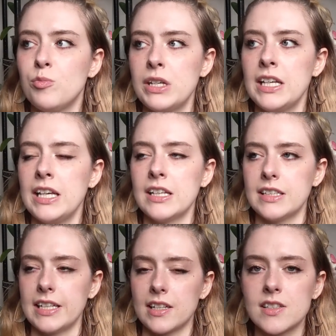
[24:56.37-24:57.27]
being
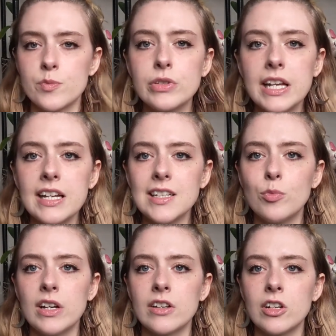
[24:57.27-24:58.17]
like explained
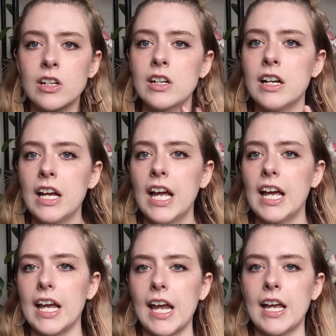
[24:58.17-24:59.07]
better.
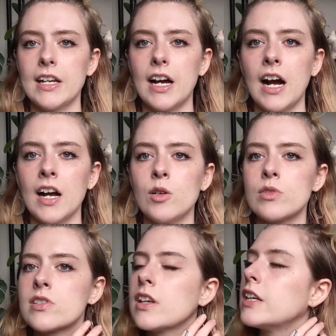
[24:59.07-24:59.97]
And I
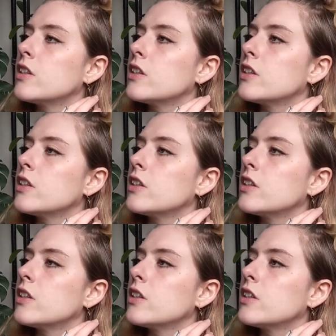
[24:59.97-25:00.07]
was like,